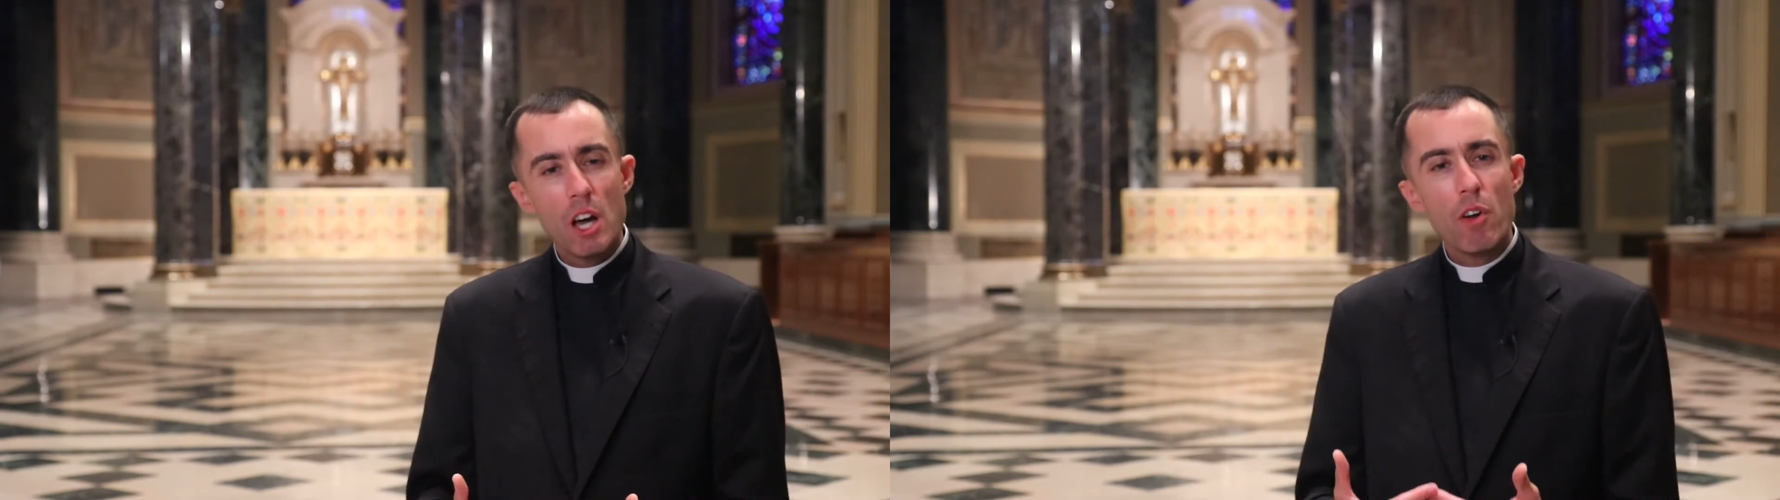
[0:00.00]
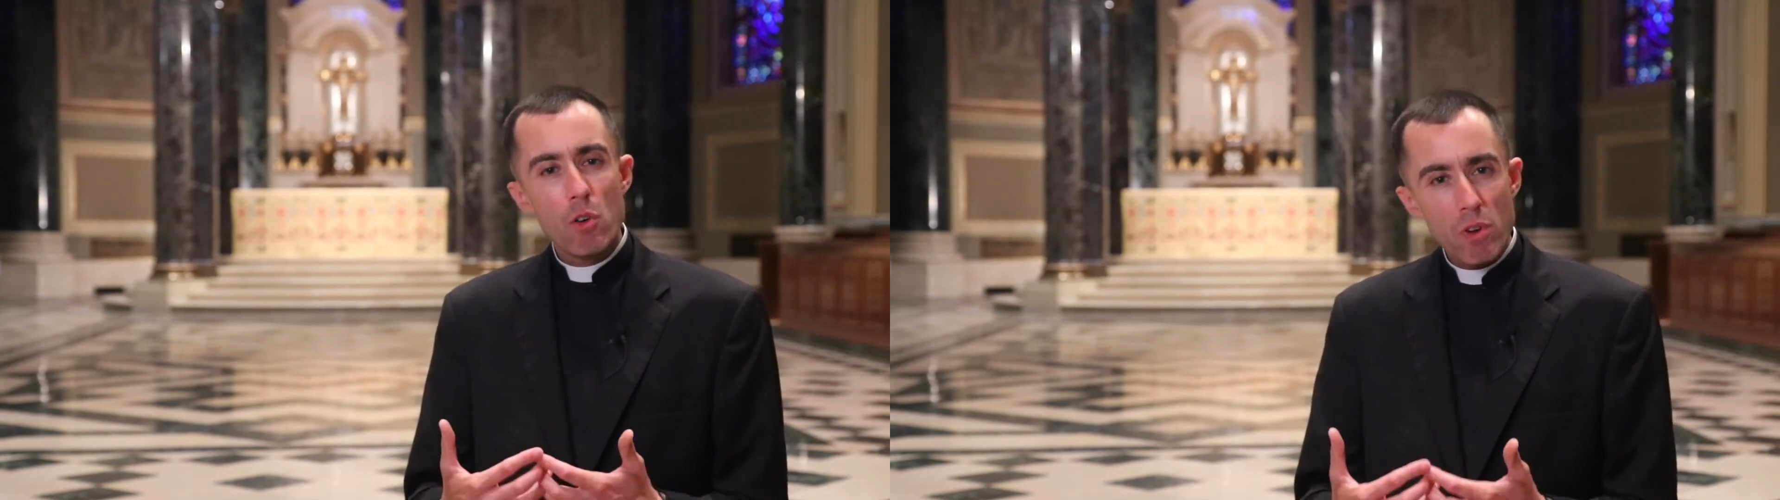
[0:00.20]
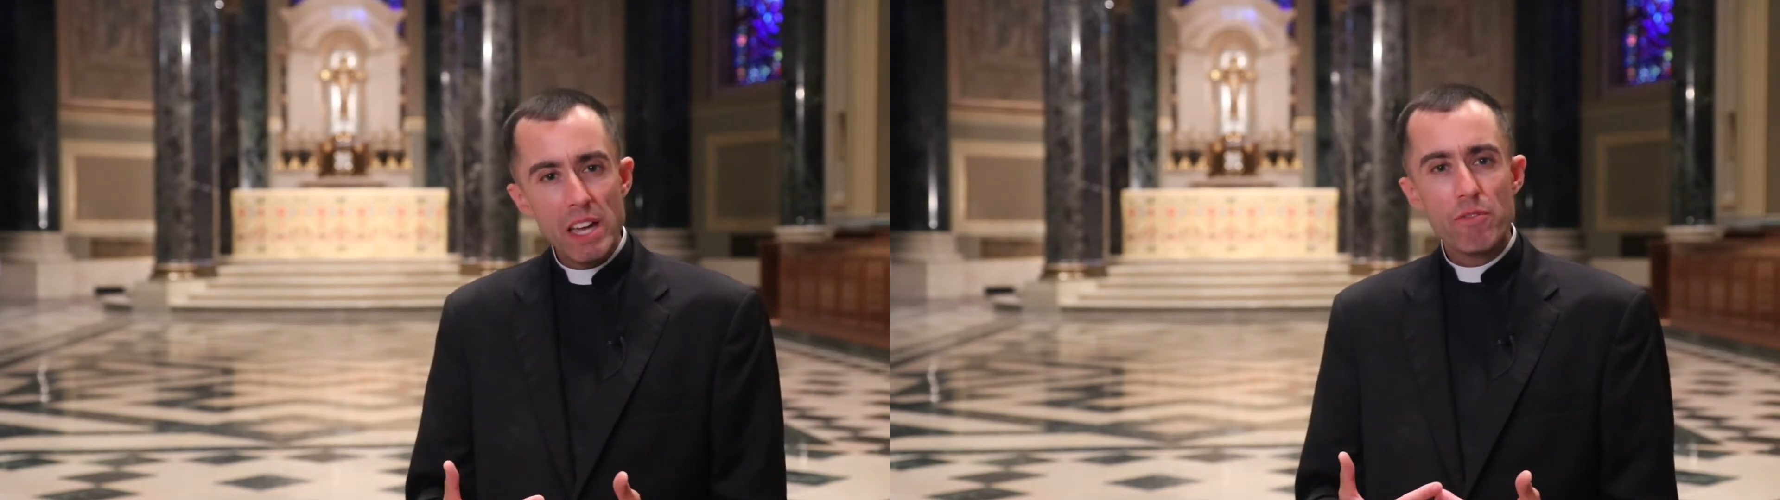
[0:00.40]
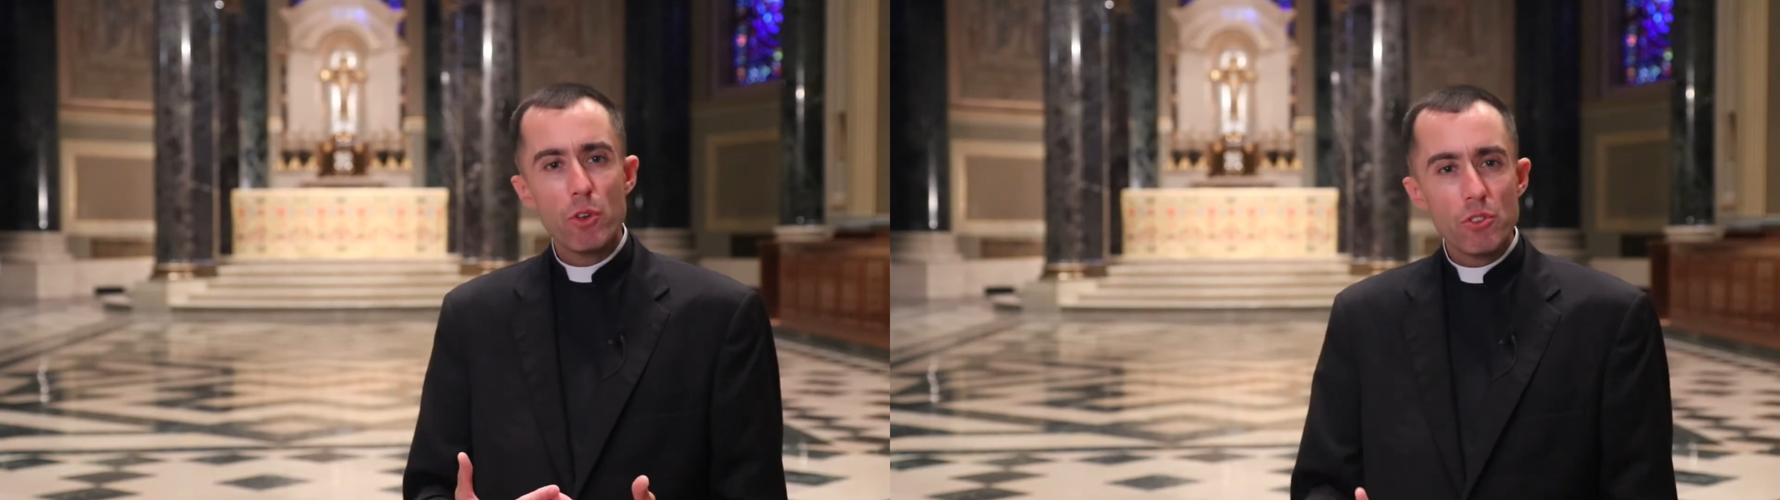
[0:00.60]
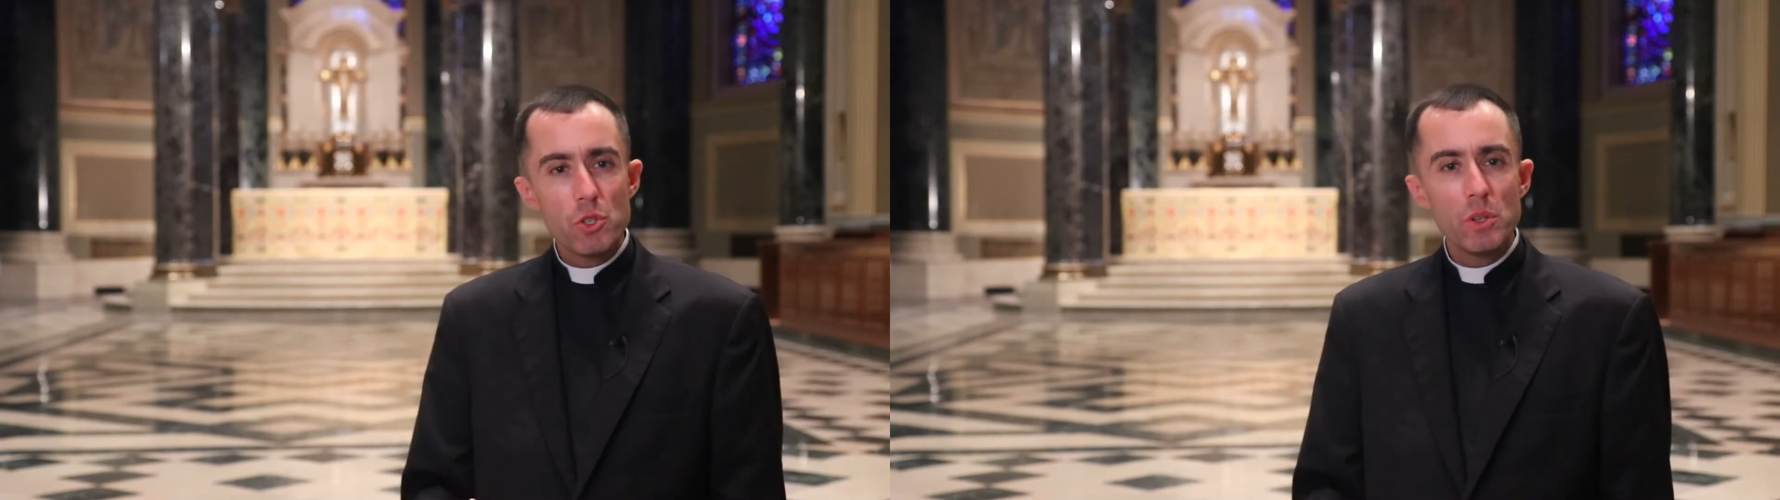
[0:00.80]
of our
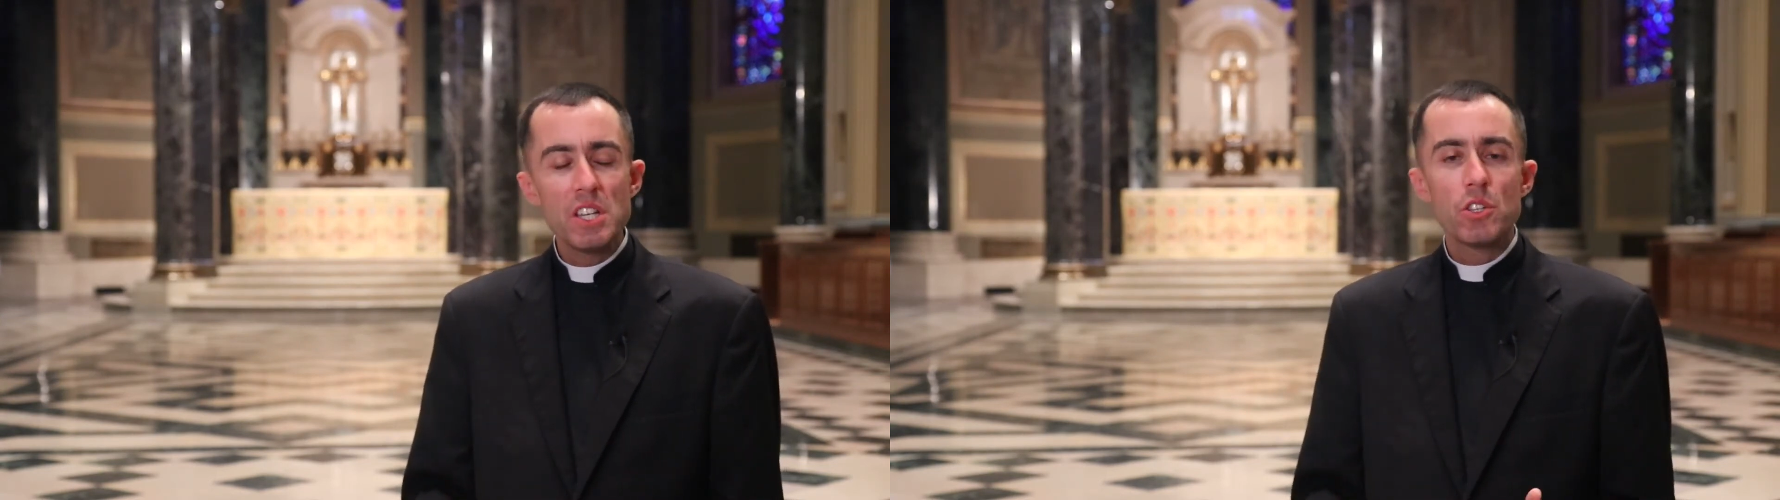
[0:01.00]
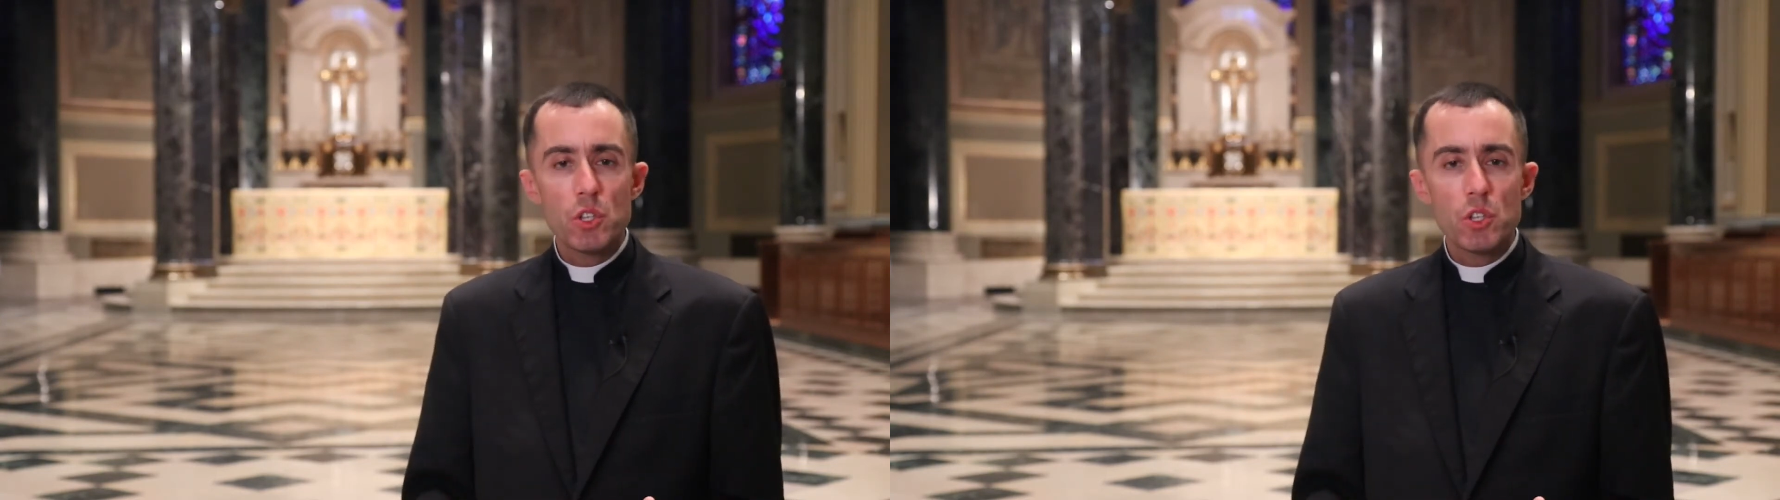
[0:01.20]
rightful duty